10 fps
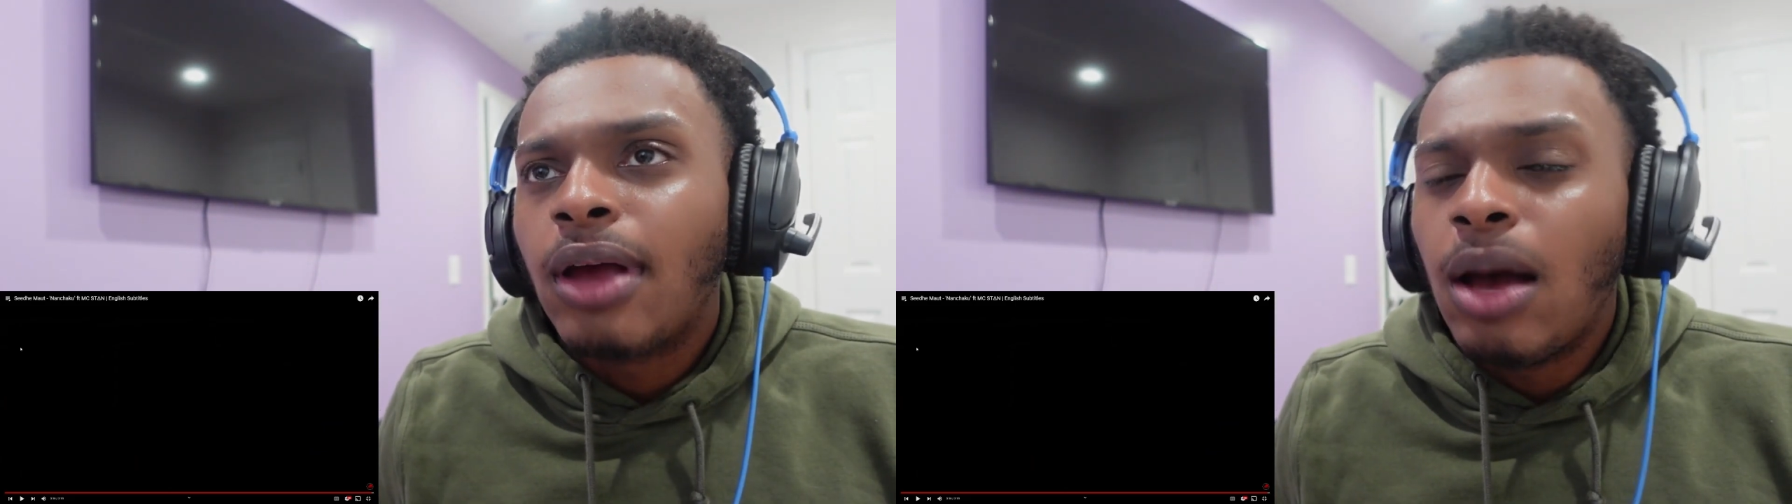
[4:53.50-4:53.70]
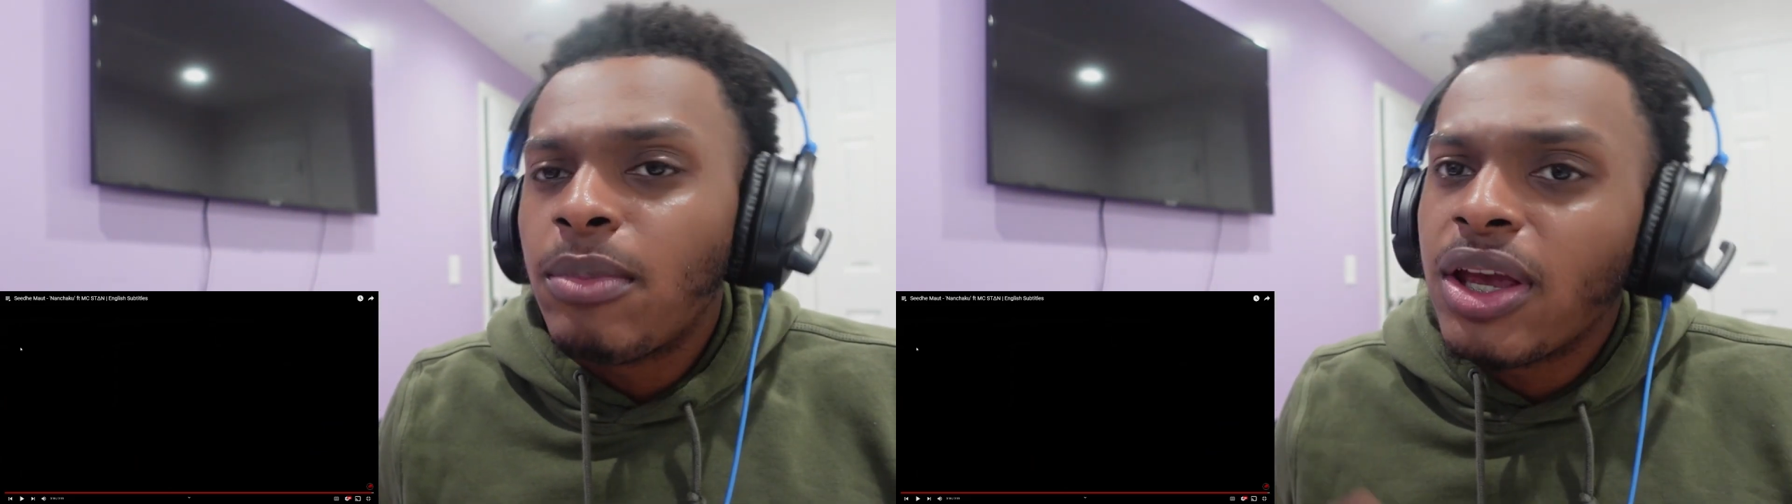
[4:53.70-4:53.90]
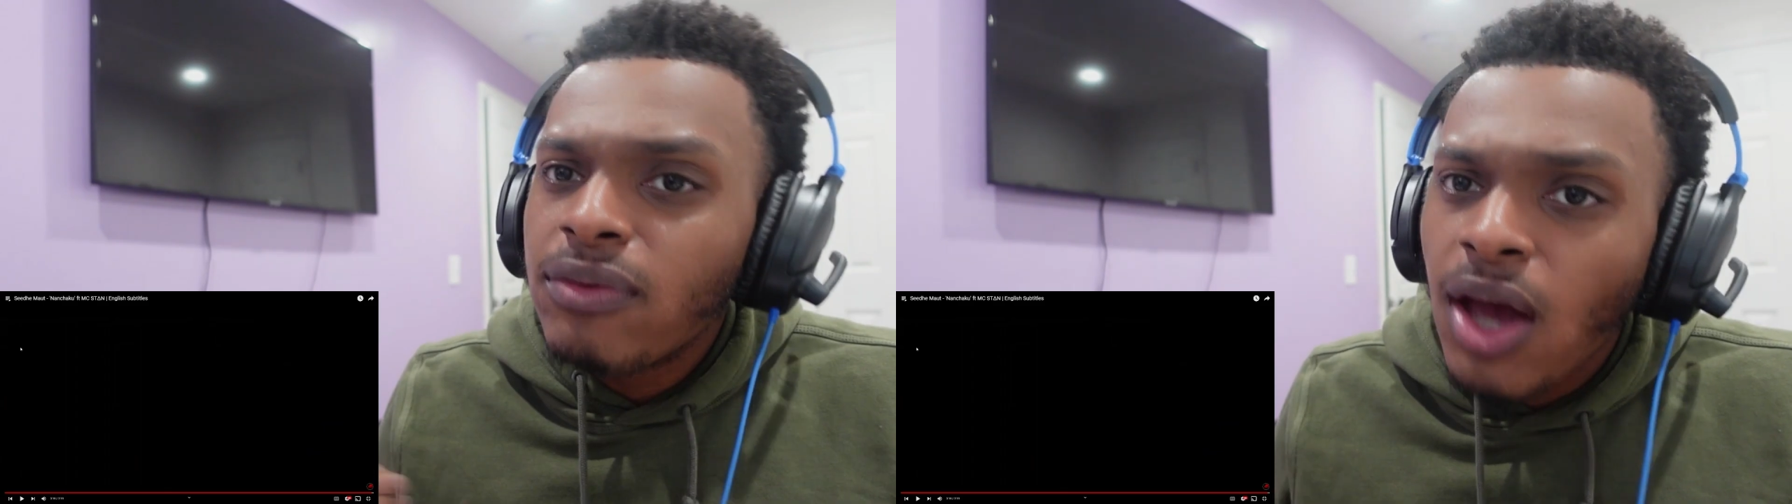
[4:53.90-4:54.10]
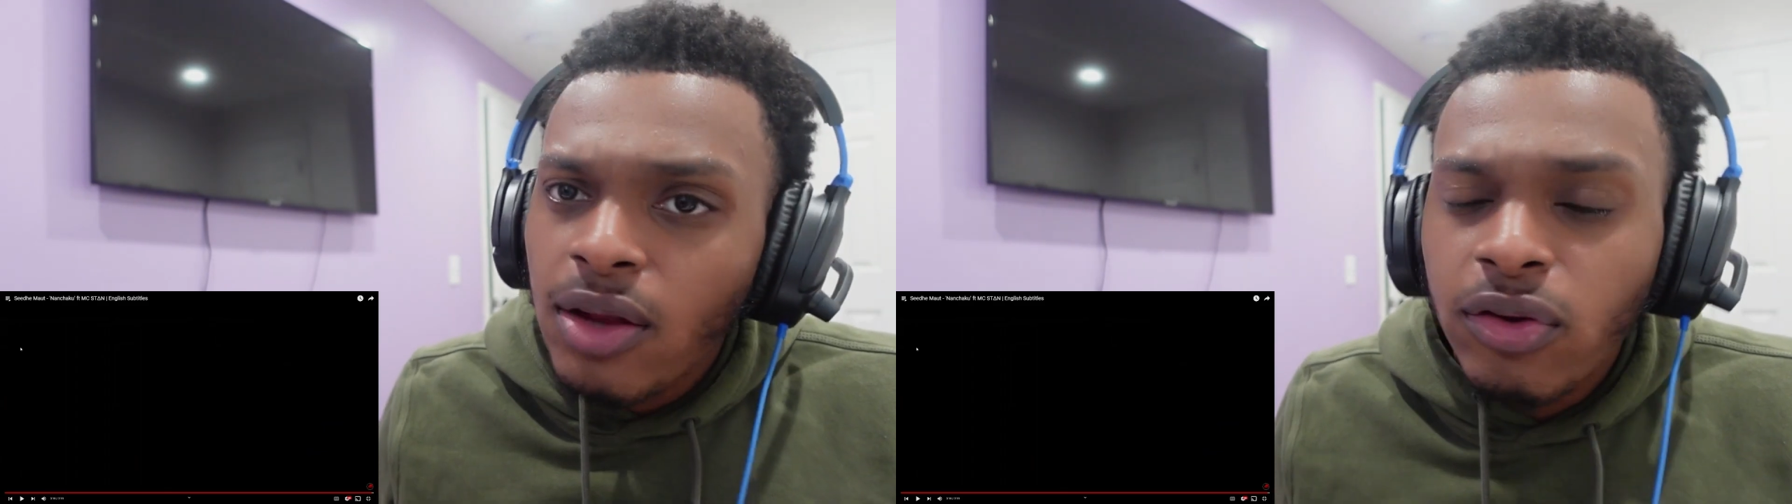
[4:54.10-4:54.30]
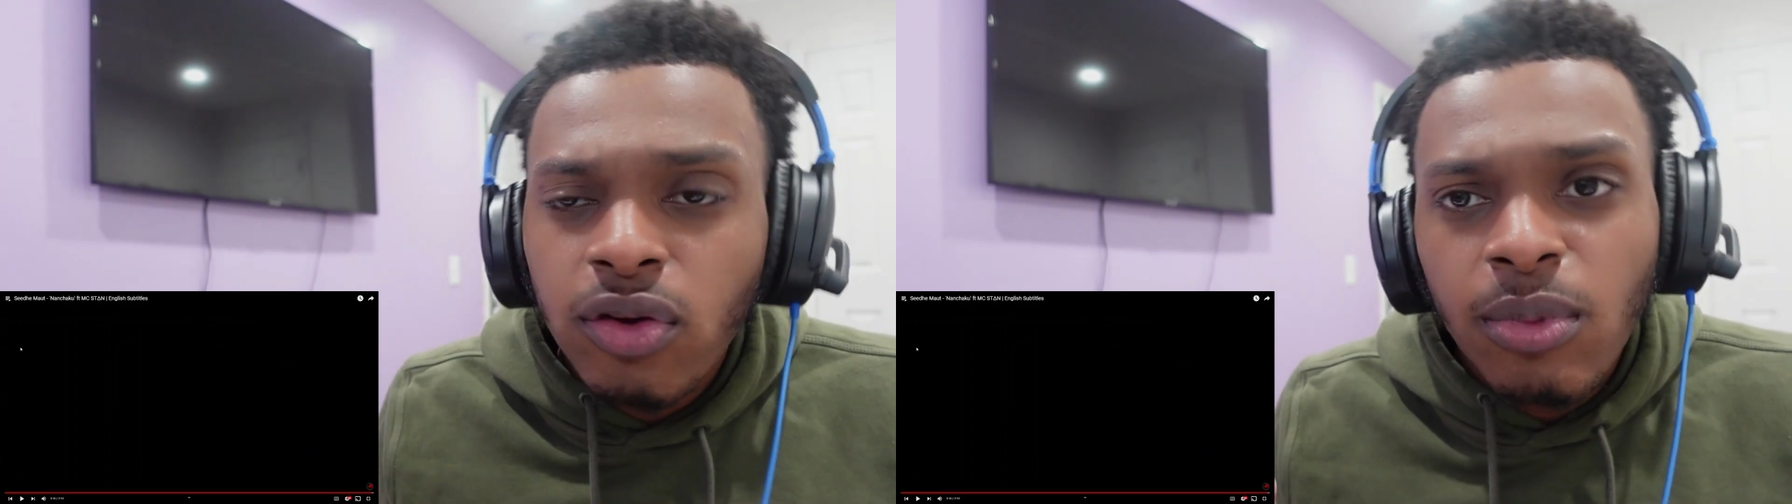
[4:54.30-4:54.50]
I might even
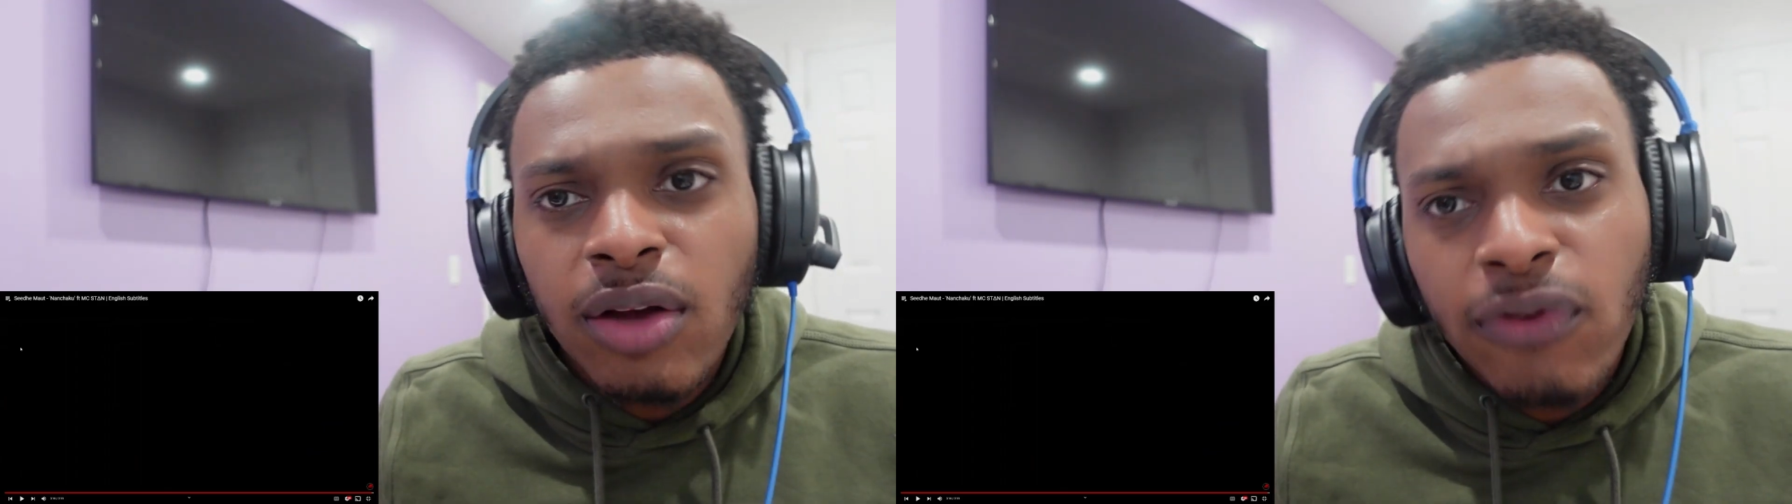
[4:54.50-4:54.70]
add this to my